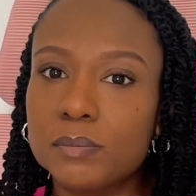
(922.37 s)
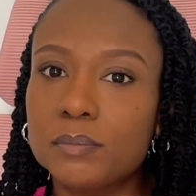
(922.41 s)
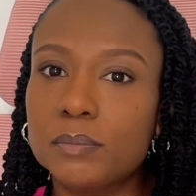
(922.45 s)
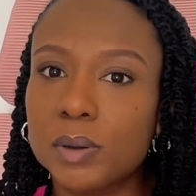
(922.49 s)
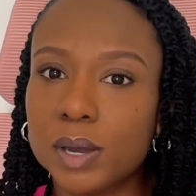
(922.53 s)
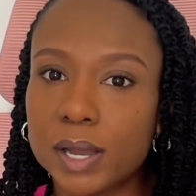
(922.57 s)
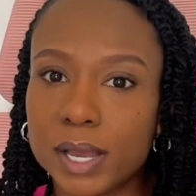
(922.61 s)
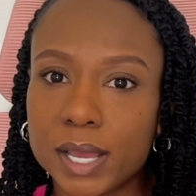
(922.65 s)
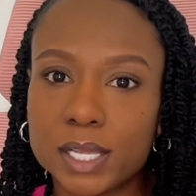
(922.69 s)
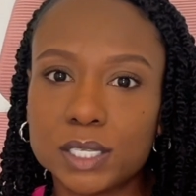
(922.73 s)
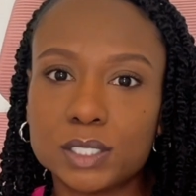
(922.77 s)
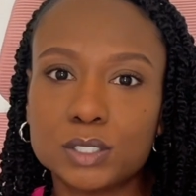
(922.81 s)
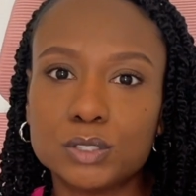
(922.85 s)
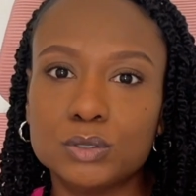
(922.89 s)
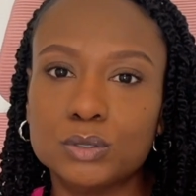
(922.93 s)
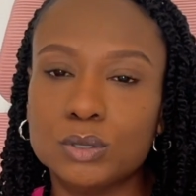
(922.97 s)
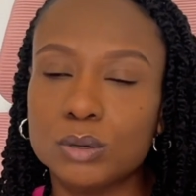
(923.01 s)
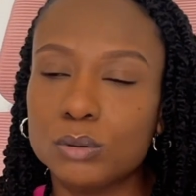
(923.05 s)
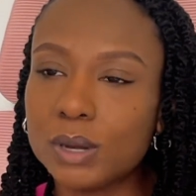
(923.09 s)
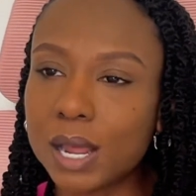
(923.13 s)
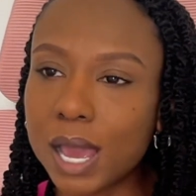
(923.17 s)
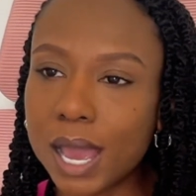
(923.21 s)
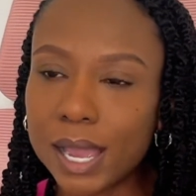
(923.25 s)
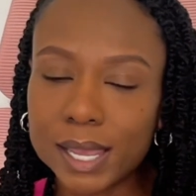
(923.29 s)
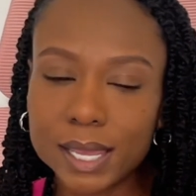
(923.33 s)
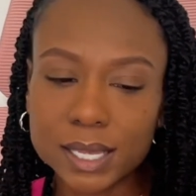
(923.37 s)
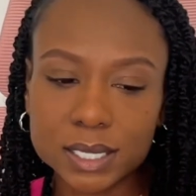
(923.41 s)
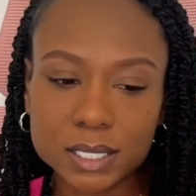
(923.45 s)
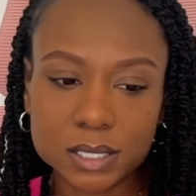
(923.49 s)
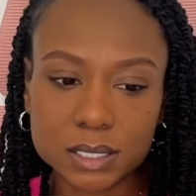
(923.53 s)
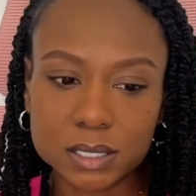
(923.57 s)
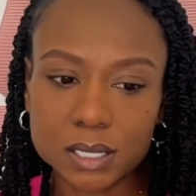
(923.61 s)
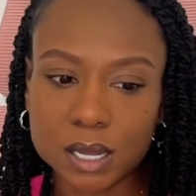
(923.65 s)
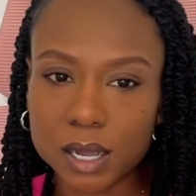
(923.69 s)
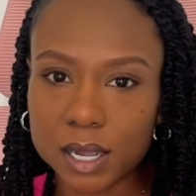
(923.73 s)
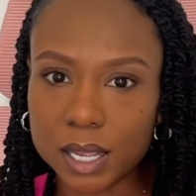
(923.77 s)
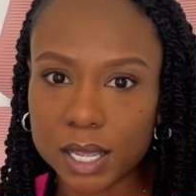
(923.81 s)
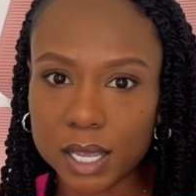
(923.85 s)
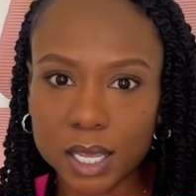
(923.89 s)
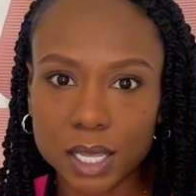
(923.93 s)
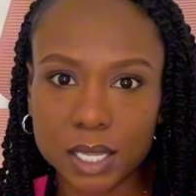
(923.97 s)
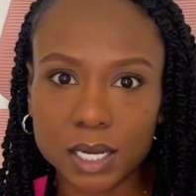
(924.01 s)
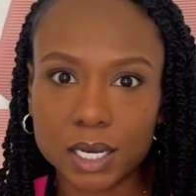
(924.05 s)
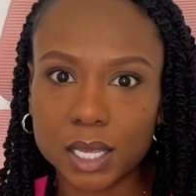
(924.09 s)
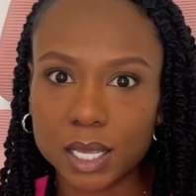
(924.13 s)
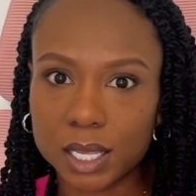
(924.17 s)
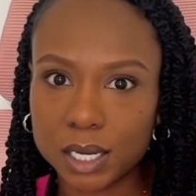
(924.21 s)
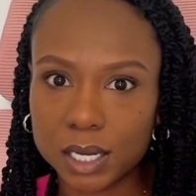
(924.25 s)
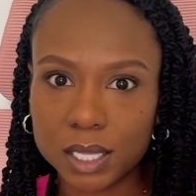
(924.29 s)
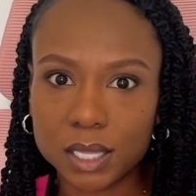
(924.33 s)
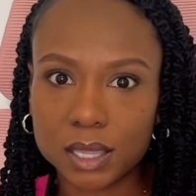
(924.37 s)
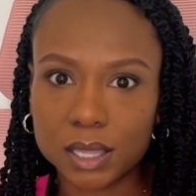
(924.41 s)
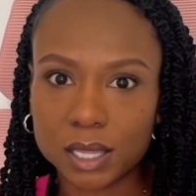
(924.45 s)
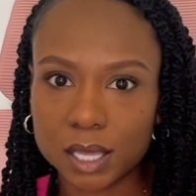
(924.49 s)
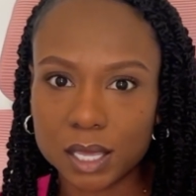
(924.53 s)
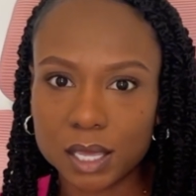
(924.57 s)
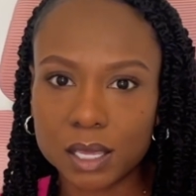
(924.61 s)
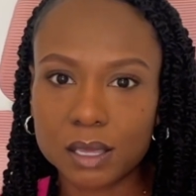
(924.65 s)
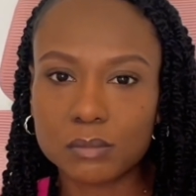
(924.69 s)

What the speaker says: But do not get stuck in anything.